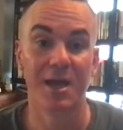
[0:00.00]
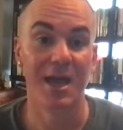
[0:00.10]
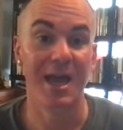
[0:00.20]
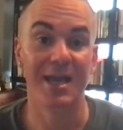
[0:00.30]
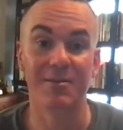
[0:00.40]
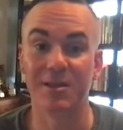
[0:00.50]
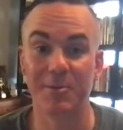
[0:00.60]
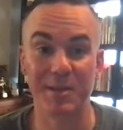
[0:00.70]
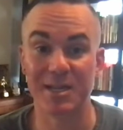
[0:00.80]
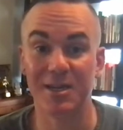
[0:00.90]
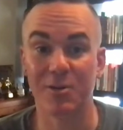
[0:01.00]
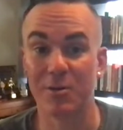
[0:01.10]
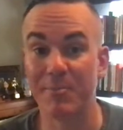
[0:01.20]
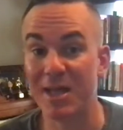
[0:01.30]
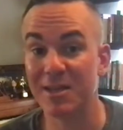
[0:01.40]
And let me be clear
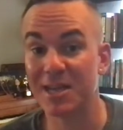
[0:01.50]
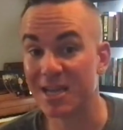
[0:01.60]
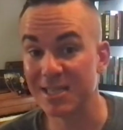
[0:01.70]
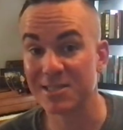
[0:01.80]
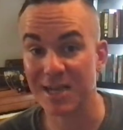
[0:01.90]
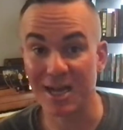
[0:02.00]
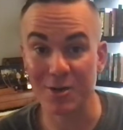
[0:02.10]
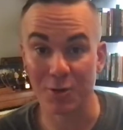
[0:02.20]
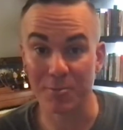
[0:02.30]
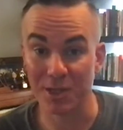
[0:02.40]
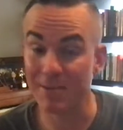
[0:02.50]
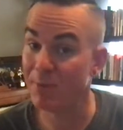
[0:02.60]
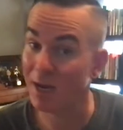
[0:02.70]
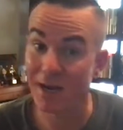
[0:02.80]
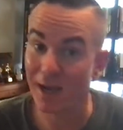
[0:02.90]
rebelling against God normally,
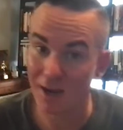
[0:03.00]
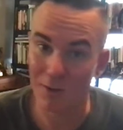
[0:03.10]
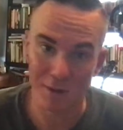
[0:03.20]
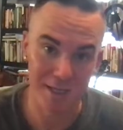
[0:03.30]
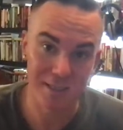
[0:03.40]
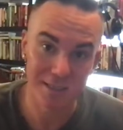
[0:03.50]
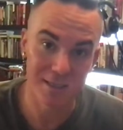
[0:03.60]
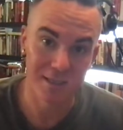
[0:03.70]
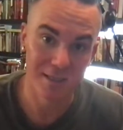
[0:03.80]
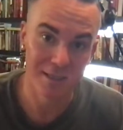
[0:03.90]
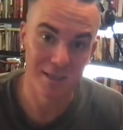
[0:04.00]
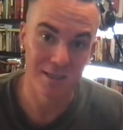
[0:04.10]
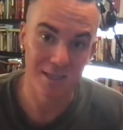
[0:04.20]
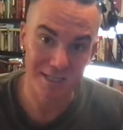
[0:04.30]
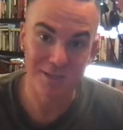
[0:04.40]
but not always,
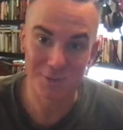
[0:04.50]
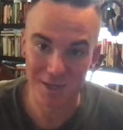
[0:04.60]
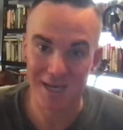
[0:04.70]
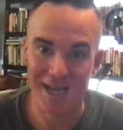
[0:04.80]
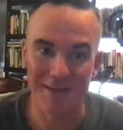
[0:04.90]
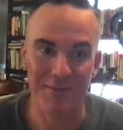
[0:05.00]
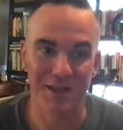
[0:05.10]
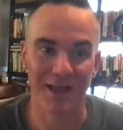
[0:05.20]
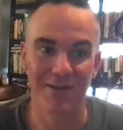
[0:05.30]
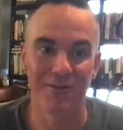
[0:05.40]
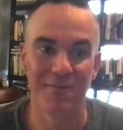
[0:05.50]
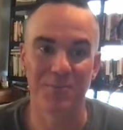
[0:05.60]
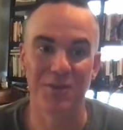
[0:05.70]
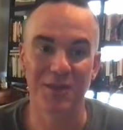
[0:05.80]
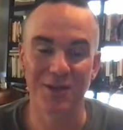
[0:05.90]
leads to an unhappy life.
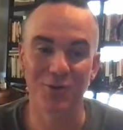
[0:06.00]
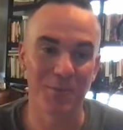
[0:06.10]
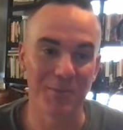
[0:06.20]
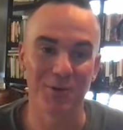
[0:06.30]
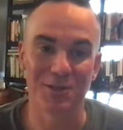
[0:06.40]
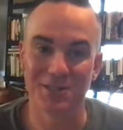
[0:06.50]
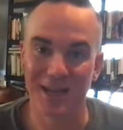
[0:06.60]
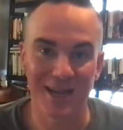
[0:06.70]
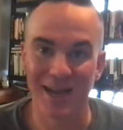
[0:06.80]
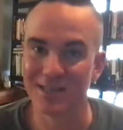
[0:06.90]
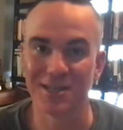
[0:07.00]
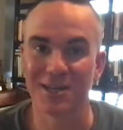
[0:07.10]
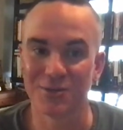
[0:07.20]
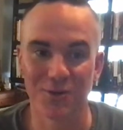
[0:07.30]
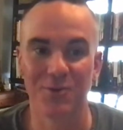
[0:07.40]
The thing to remember is that God is in
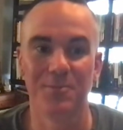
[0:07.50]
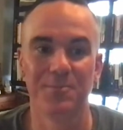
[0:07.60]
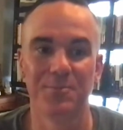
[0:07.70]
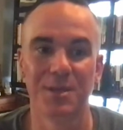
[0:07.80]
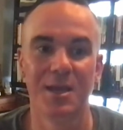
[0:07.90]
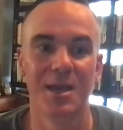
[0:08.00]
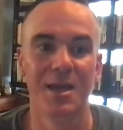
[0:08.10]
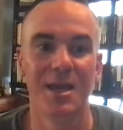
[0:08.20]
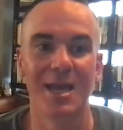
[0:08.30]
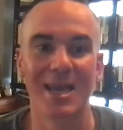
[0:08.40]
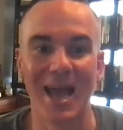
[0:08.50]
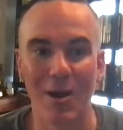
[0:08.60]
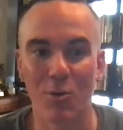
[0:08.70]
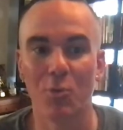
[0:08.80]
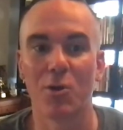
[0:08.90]
control. In
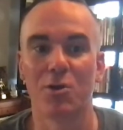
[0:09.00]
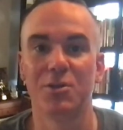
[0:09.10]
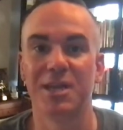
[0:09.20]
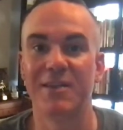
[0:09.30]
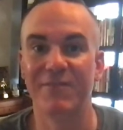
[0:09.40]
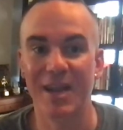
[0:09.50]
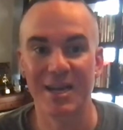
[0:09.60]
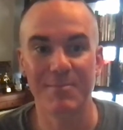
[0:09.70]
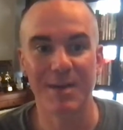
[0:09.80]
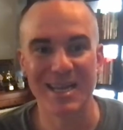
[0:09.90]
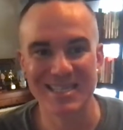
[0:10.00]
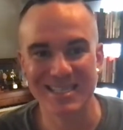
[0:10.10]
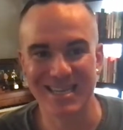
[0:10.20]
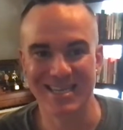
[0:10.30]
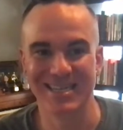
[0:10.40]
our world invaded by
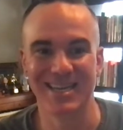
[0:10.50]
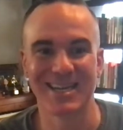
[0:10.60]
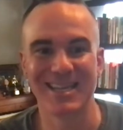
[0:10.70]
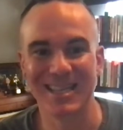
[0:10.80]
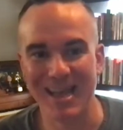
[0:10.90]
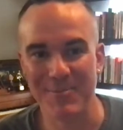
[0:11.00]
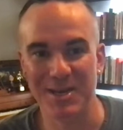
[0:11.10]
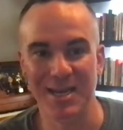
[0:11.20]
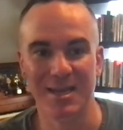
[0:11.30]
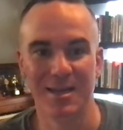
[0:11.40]
sin, calamity,